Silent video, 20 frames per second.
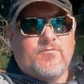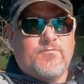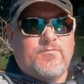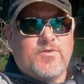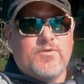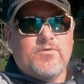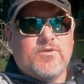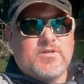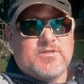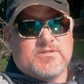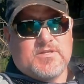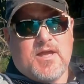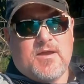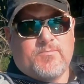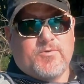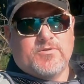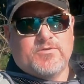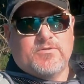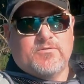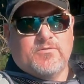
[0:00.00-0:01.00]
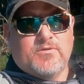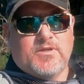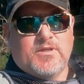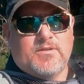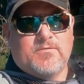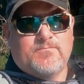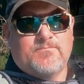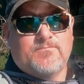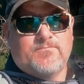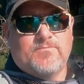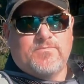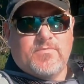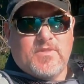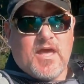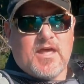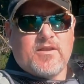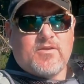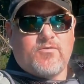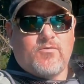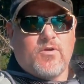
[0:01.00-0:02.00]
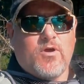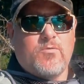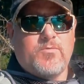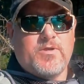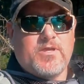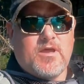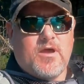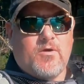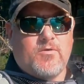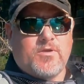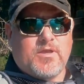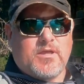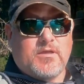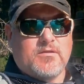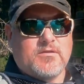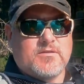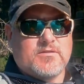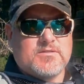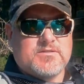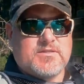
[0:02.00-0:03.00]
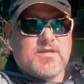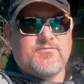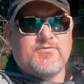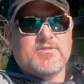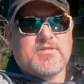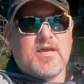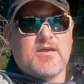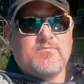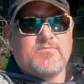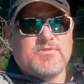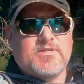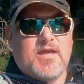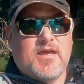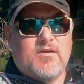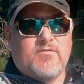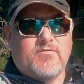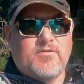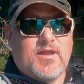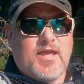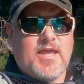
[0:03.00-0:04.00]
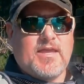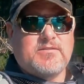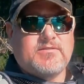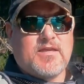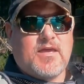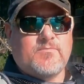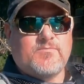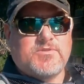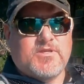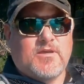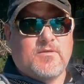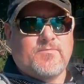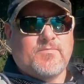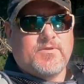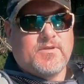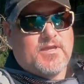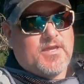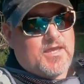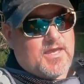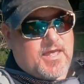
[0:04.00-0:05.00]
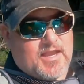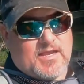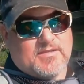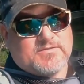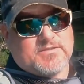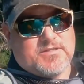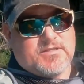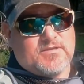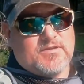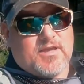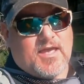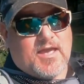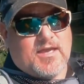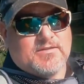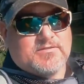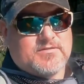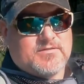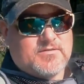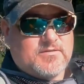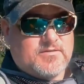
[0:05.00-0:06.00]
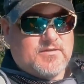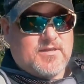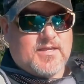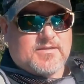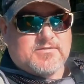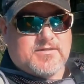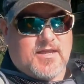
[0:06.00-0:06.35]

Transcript: View it as an opportunity. Nana Karobi Ya Oki, 7 times down, 8 times up, and I'll see you guys next